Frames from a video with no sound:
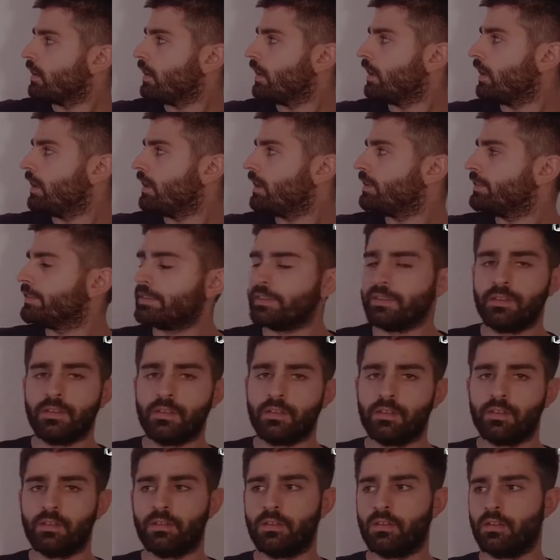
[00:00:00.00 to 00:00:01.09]
and
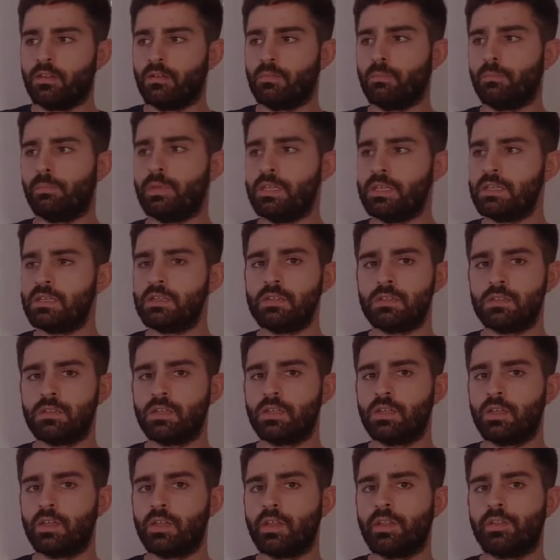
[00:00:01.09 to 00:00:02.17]
B,
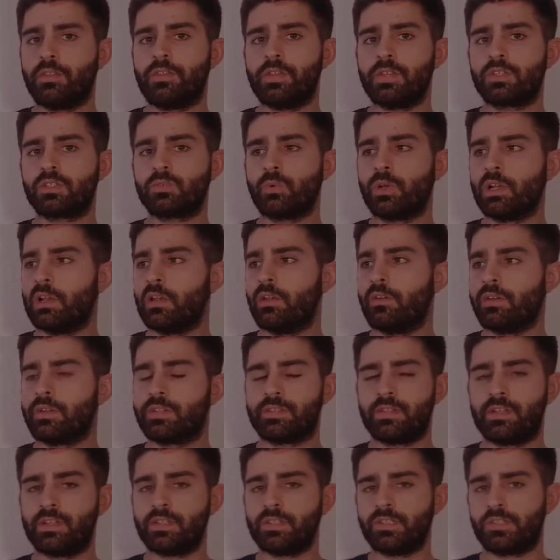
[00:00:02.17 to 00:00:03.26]
this will
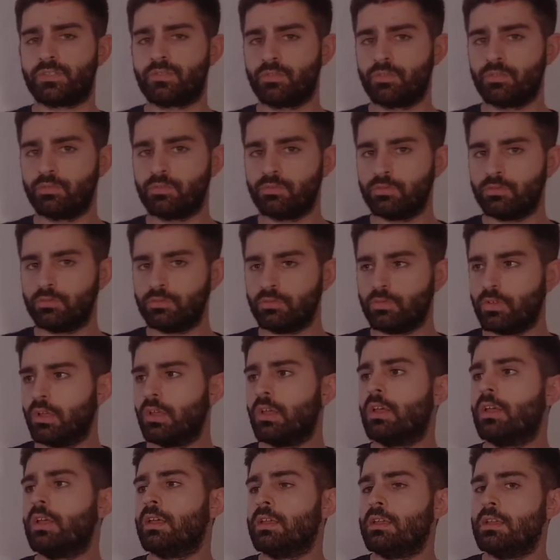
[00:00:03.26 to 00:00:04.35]
return true
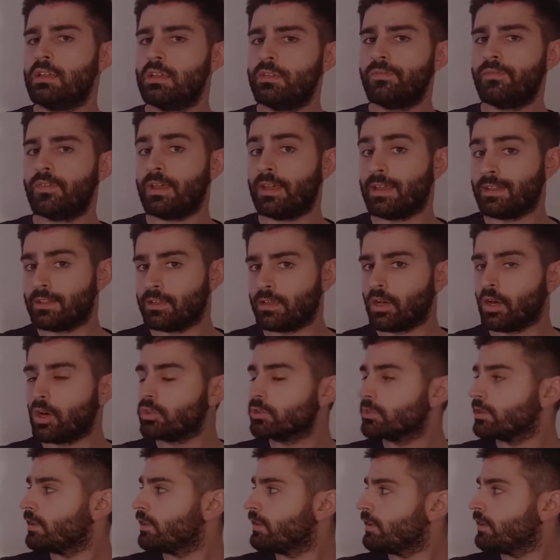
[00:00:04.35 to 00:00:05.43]
if and
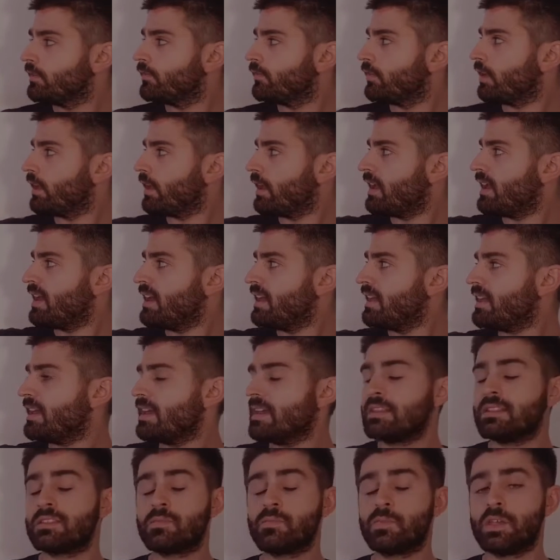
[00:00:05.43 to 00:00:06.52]
only if A
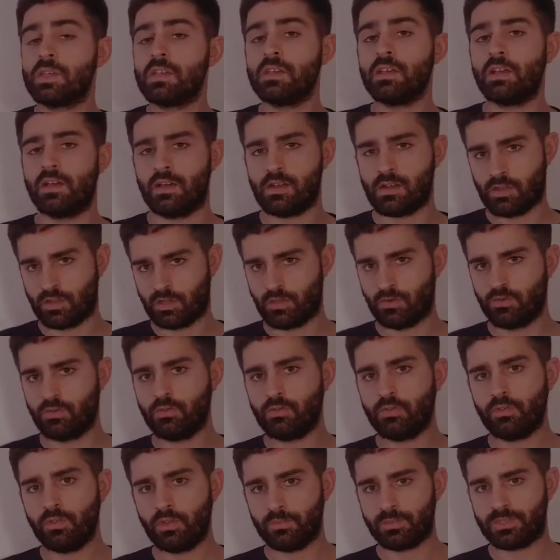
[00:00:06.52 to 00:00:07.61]
and B are
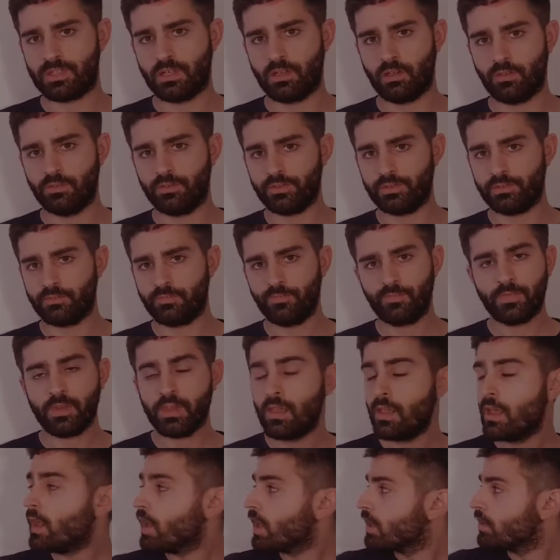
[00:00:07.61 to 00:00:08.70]
true themselves.
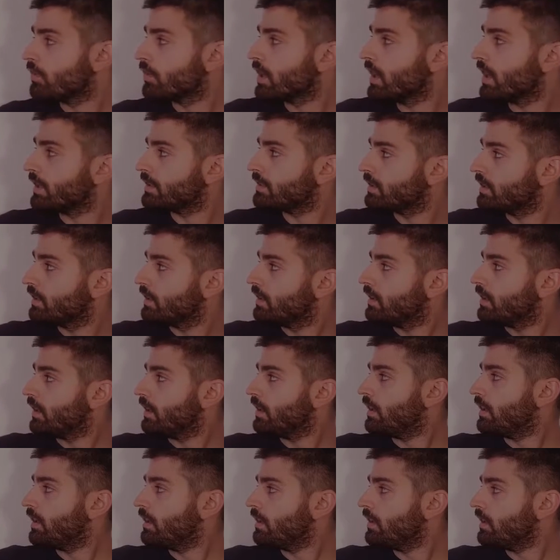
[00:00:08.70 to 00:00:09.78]
If you got
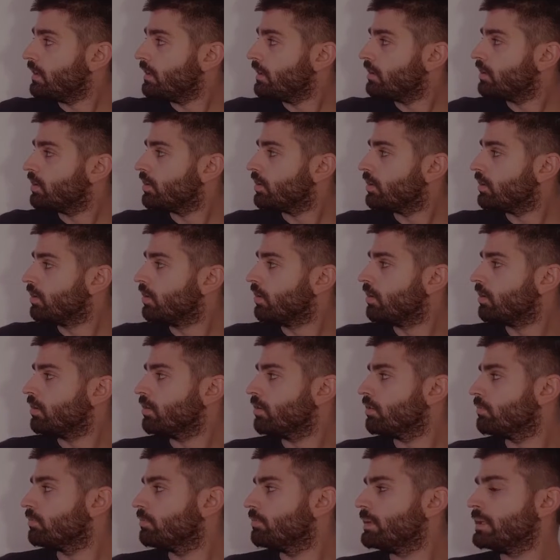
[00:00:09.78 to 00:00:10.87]
A or
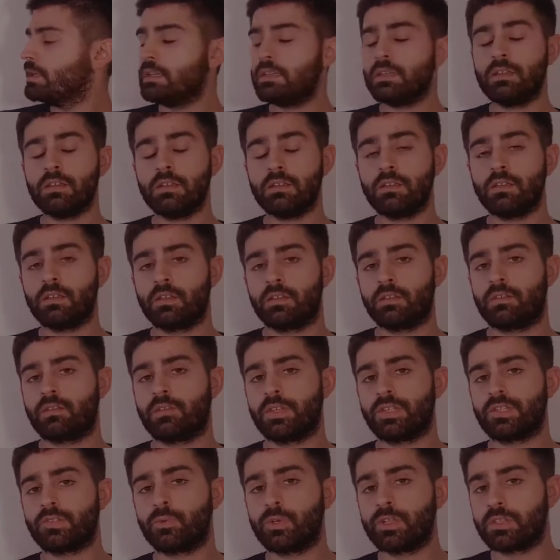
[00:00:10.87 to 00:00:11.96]
B,
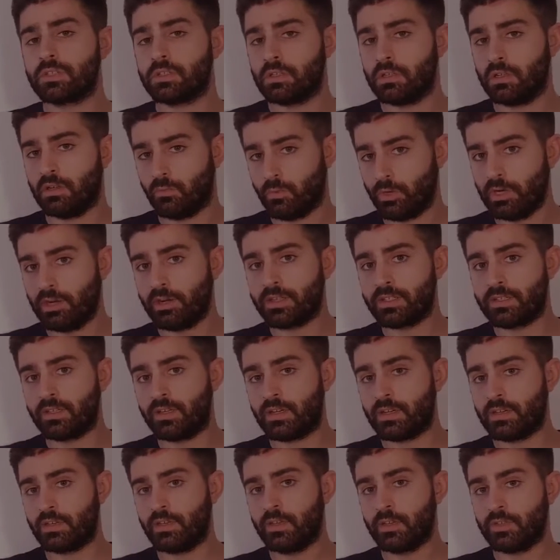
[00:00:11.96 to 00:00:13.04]
this will
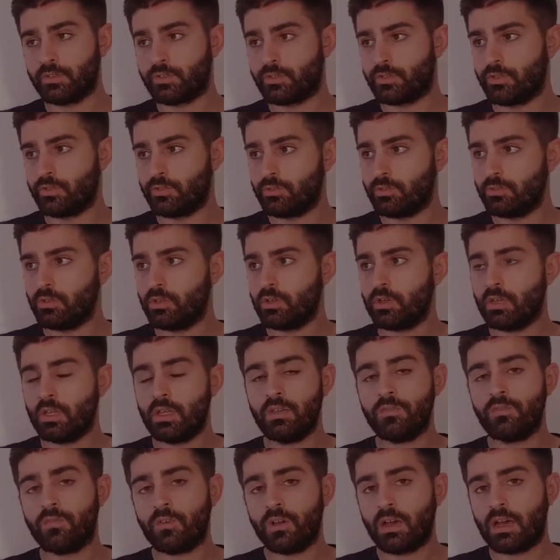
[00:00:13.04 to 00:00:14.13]
return true
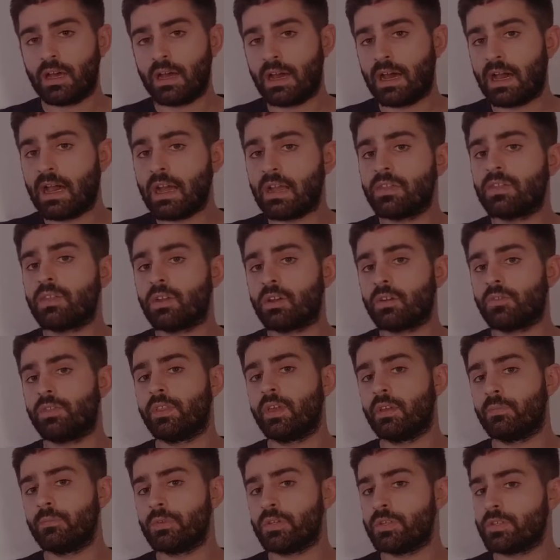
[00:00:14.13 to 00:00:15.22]
if either of
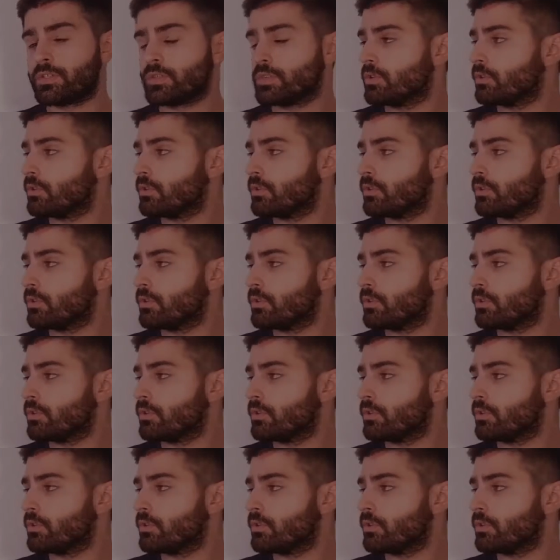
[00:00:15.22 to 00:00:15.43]
them is